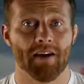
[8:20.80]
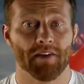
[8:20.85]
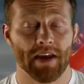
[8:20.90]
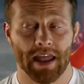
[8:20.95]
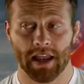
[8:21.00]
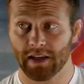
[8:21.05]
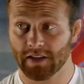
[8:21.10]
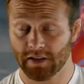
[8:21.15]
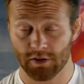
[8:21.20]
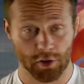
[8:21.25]
an
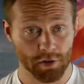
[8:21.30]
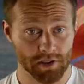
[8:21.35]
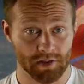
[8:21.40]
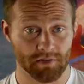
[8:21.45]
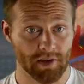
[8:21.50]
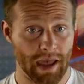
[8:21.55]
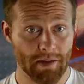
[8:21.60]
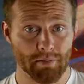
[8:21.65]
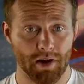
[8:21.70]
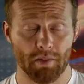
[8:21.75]
exclusive
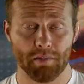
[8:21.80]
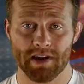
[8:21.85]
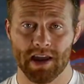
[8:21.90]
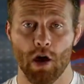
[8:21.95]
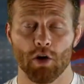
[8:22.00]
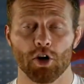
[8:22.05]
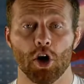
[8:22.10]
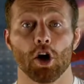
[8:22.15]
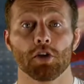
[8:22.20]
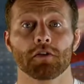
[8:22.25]
game coming
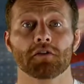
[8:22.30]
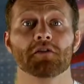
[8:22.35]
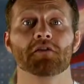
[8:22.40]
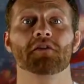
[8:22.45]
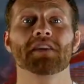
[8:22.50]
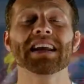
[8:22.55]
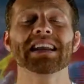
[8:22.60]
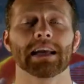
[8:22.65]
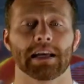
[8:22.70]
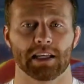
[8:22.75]
out called
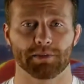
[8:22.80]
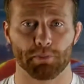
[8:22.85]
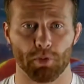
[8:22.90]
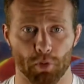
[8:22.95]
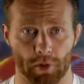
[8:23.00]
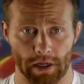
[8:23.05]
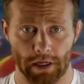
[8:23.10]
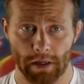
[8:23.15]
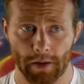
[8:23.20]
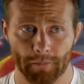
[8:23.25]
Phoenix
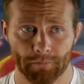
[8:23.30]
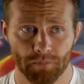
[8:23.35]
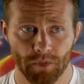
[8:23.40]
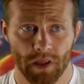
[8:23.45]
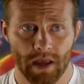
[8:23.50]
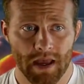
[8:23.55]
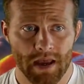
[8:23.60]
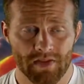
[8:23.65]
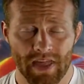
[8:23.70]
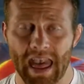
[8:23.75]
Point.
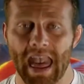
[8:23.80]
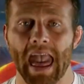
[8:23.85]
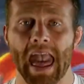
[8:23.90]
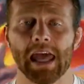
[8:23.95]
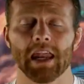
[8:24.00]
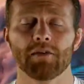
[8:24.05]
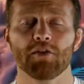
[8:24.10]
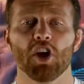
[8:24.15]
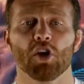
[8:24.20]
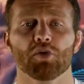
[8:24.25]
The head
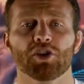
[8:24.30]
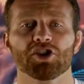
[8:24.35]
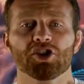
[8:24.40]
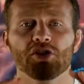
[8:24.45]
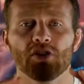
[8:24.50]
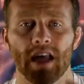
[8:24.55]
of the original